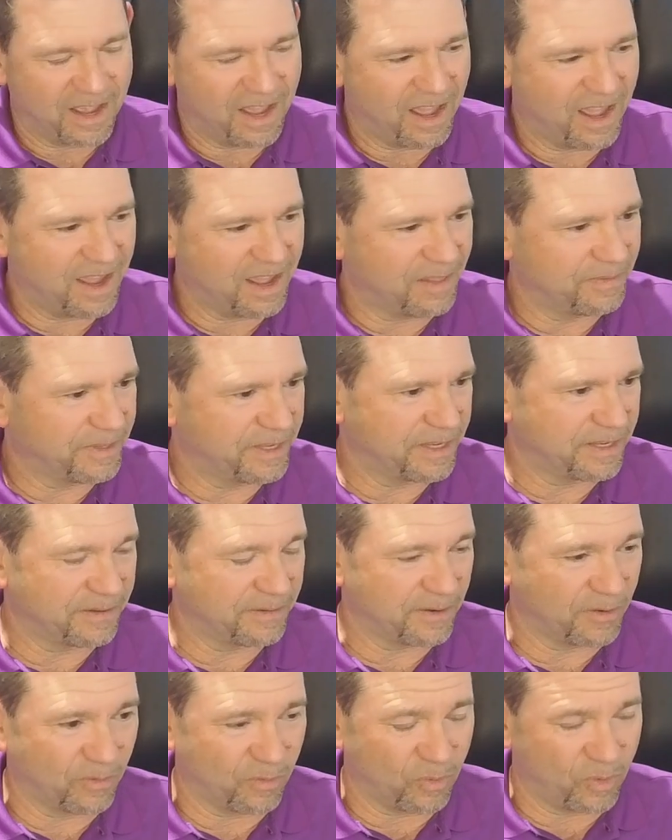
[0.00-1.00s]
And
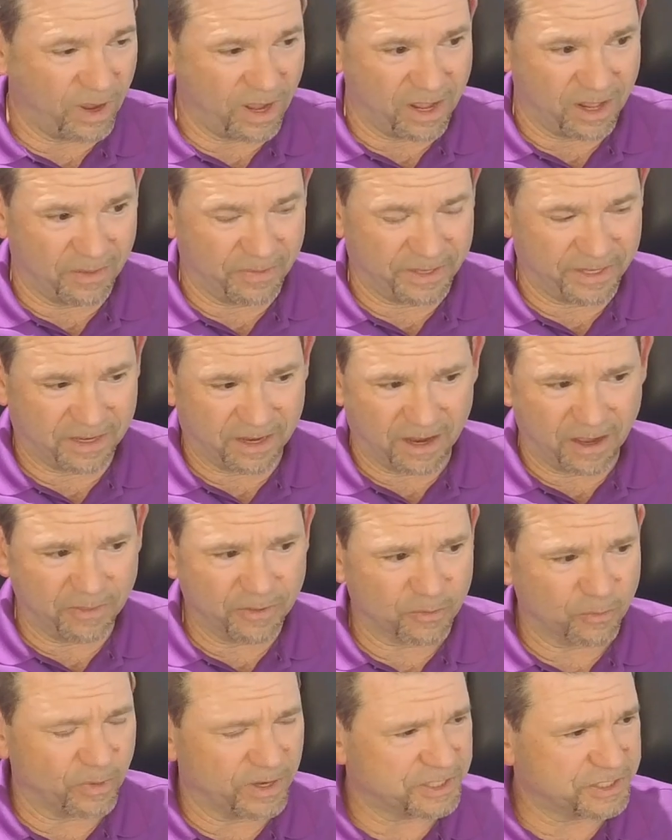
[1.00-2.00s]
then the
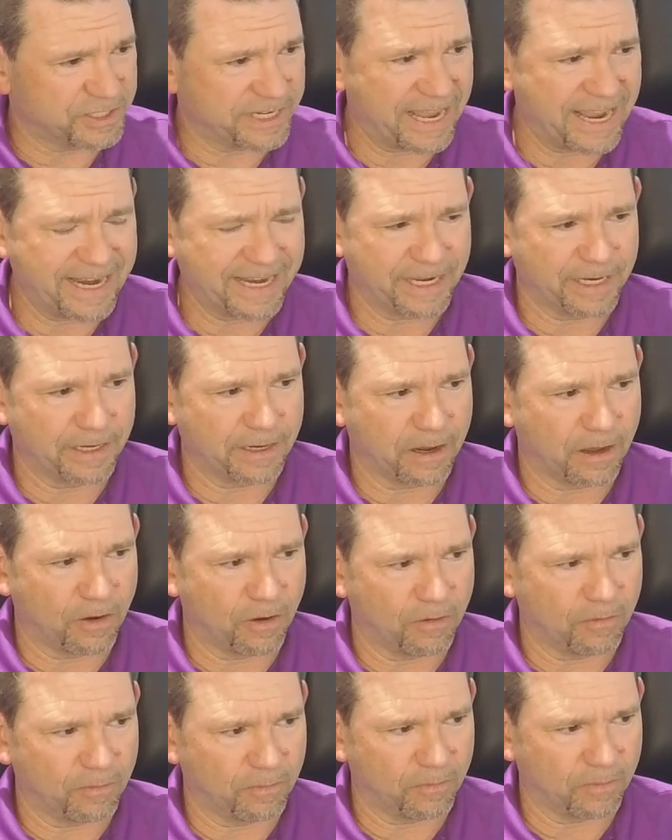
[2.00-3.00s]
other was taking
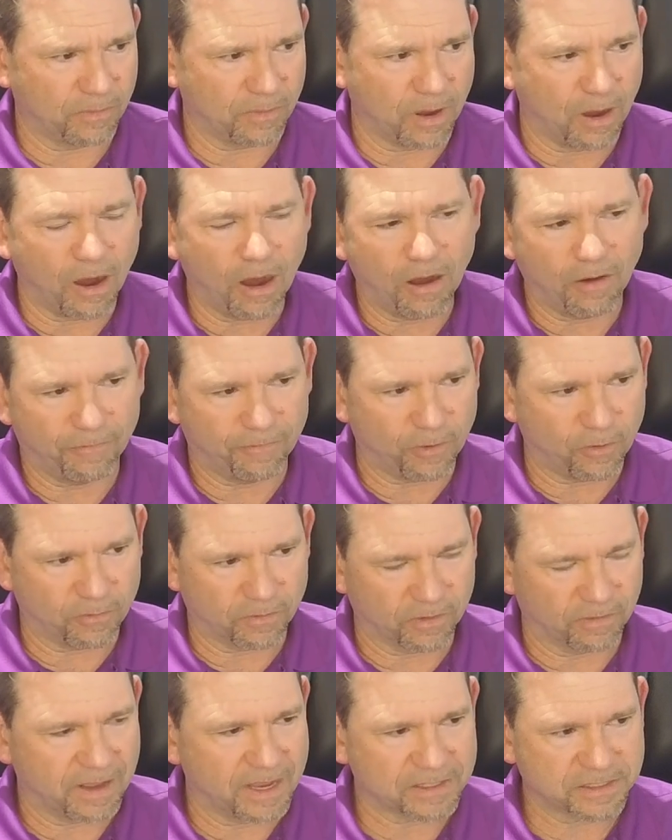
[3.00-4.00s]
off
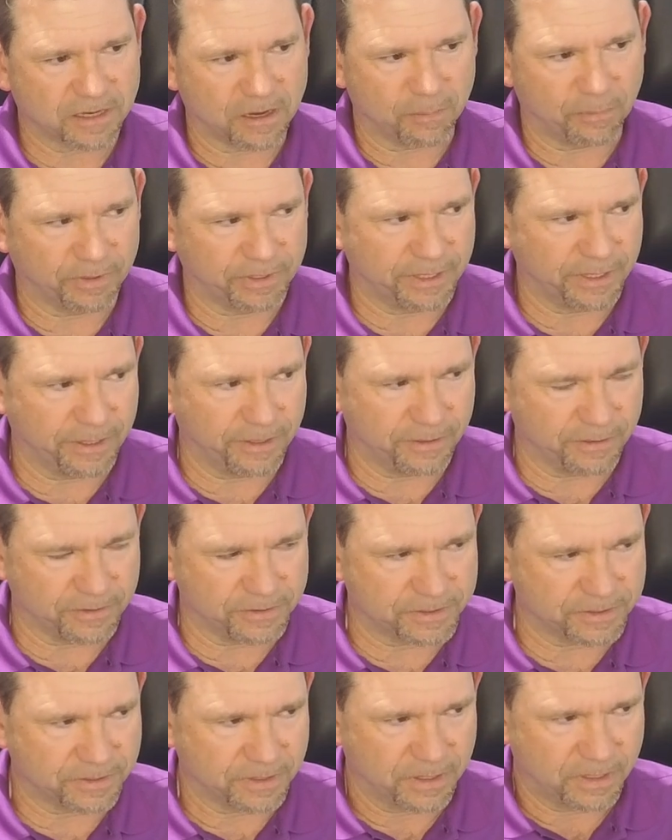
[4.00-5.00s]
over the last couple of
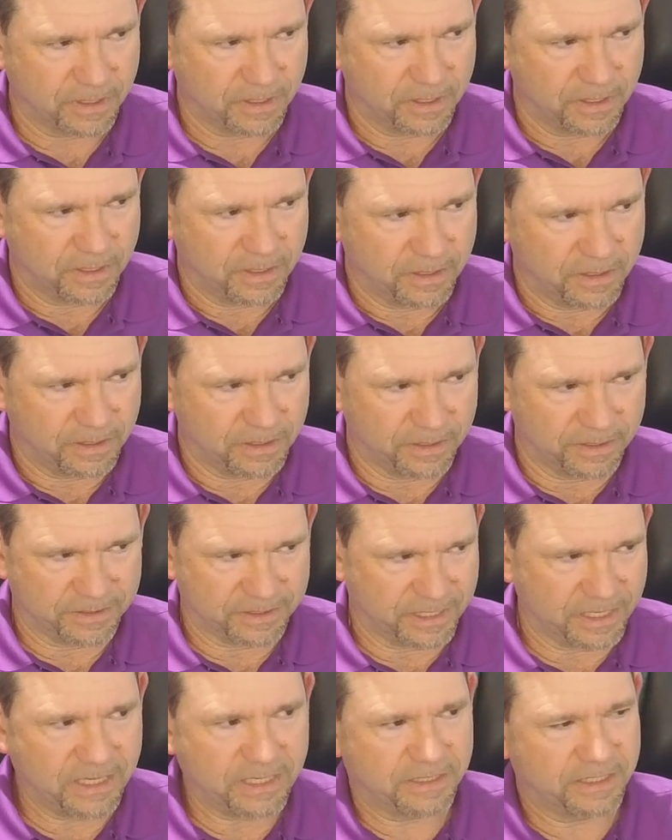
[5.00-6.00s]
years is
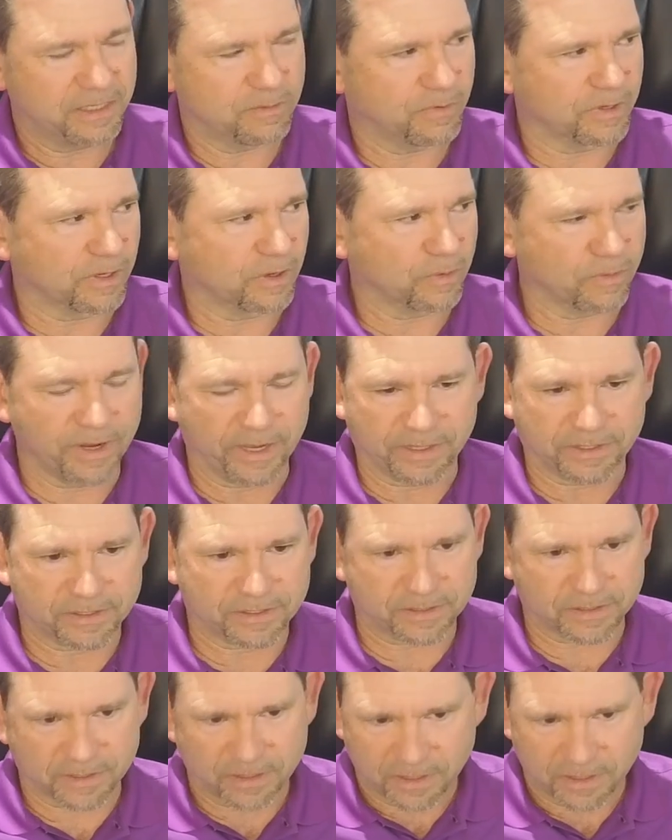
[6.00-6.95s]
anything with grits.